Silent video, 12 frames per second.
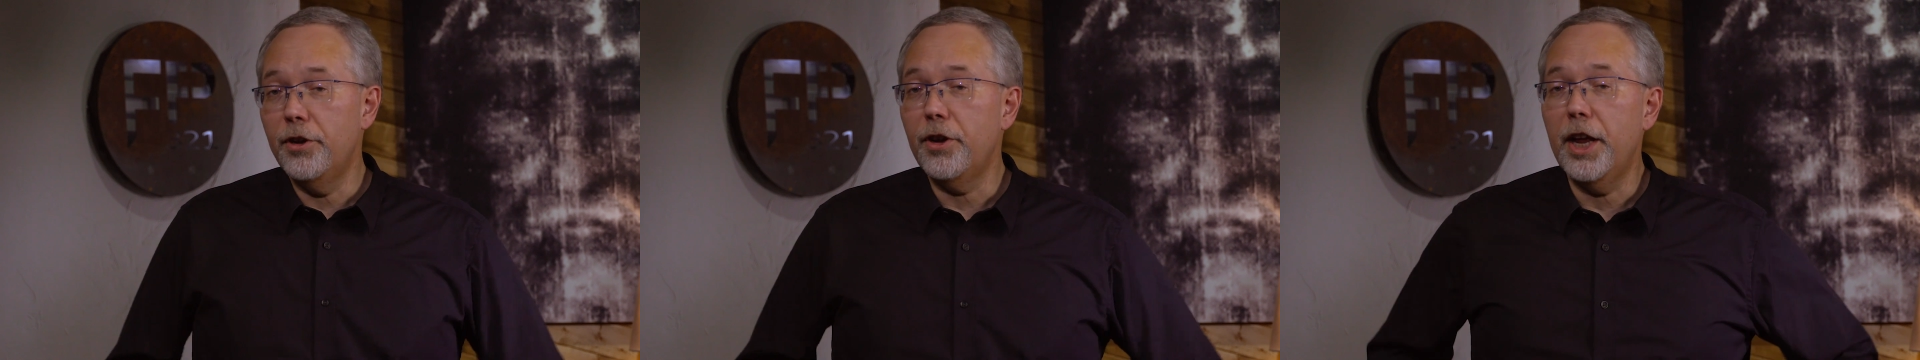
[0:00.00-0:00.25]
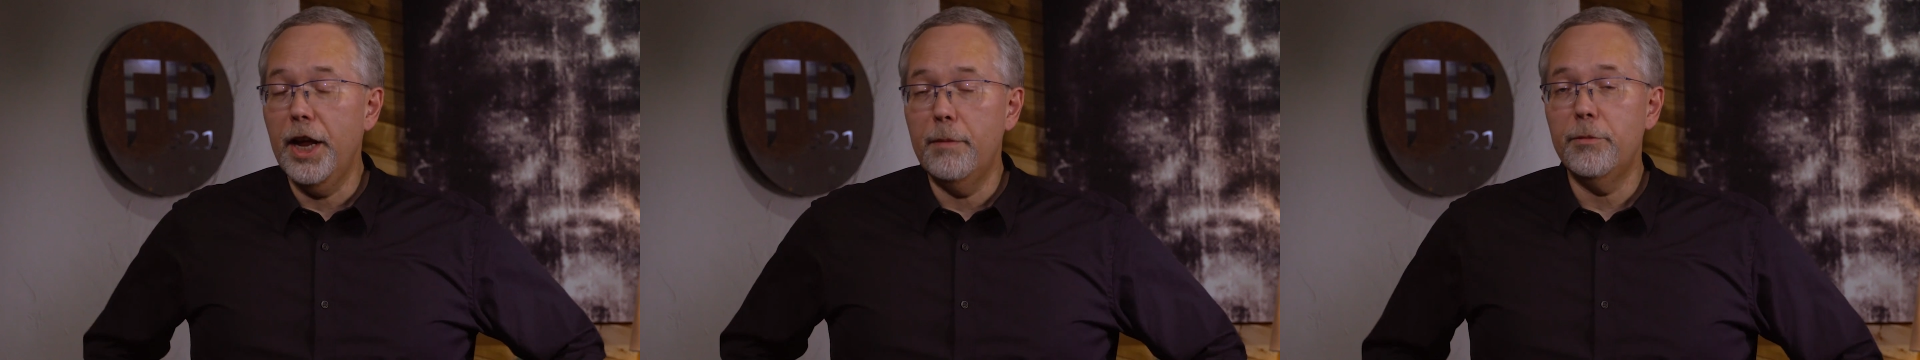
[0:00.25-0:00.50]
you
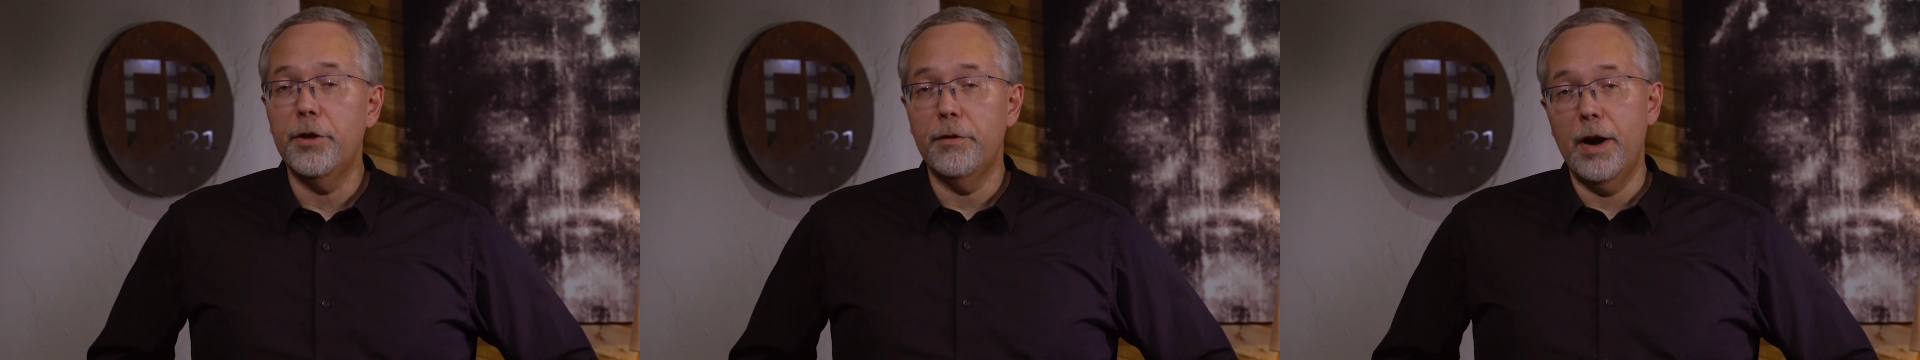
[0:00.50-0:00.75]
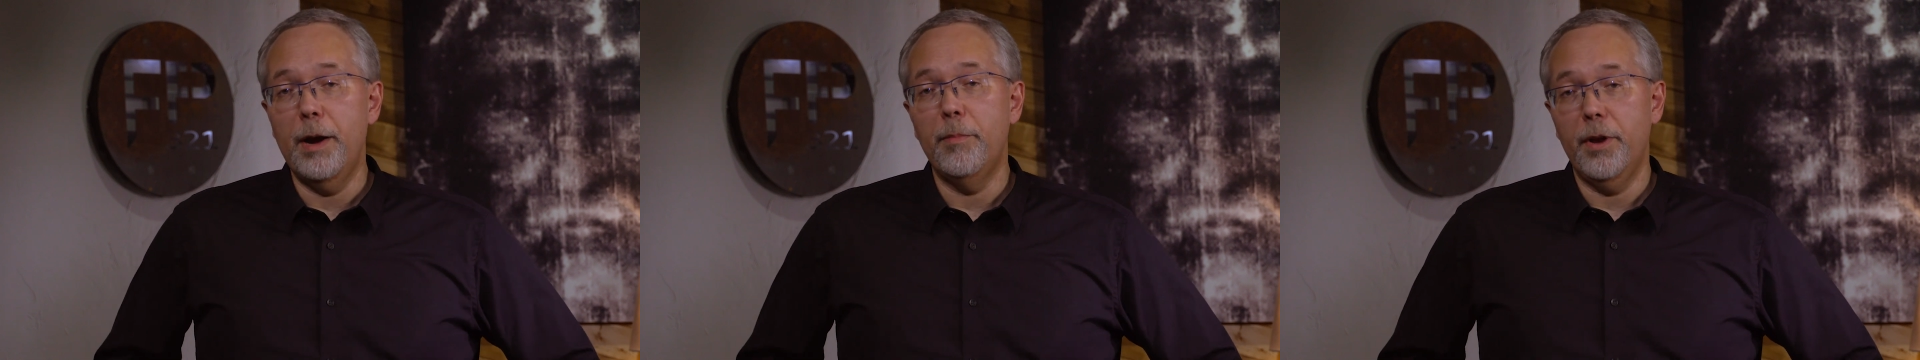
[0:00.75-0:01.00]
came to the
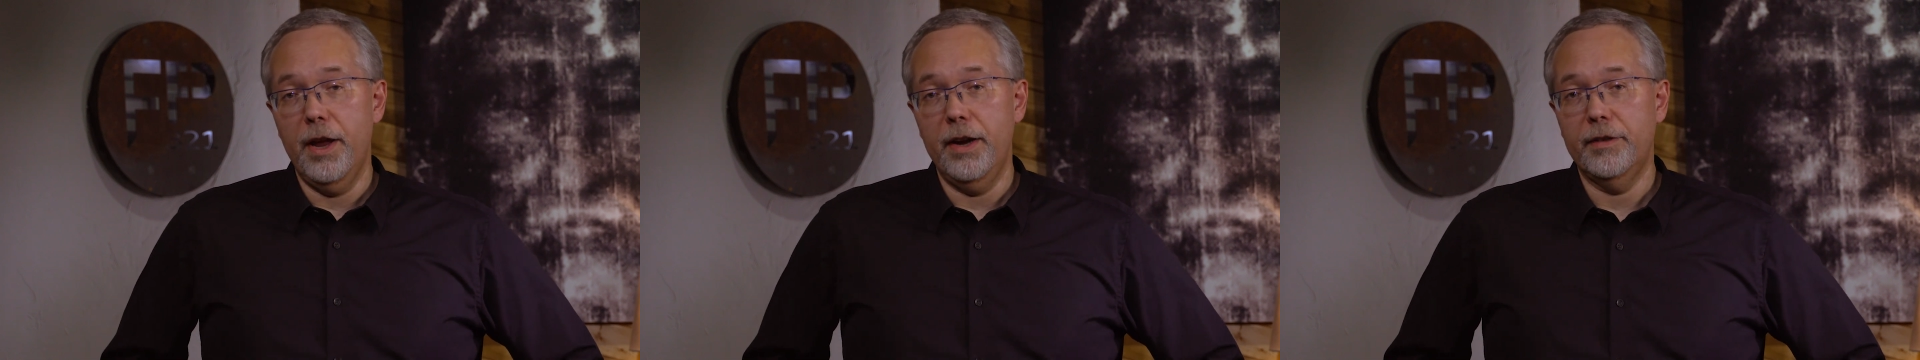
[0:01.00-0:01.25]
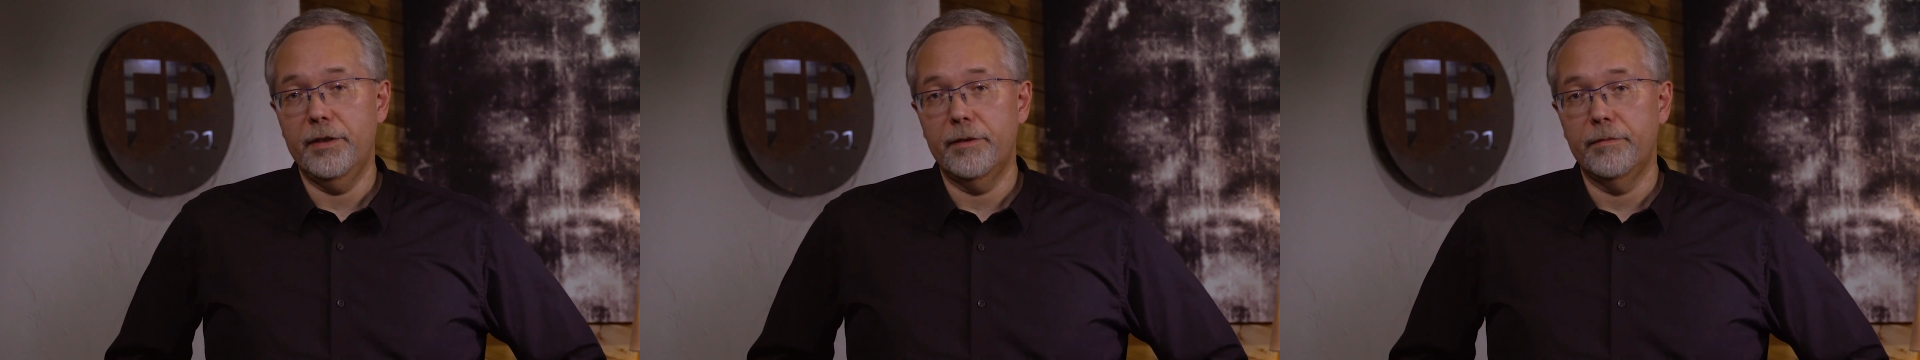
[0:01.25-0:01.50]
right
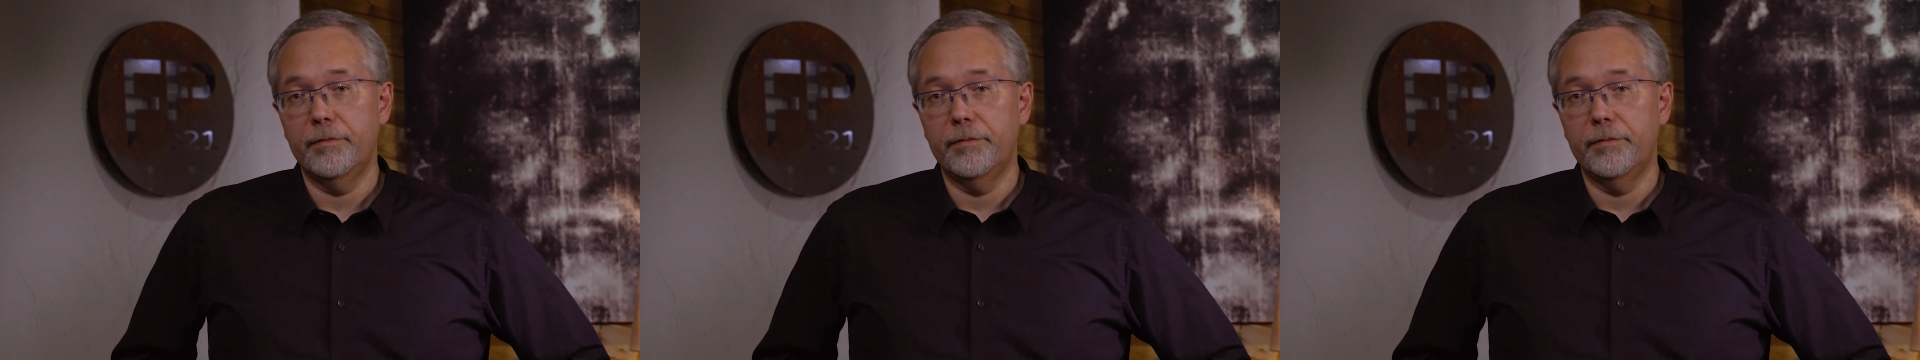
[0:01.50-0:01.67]
place.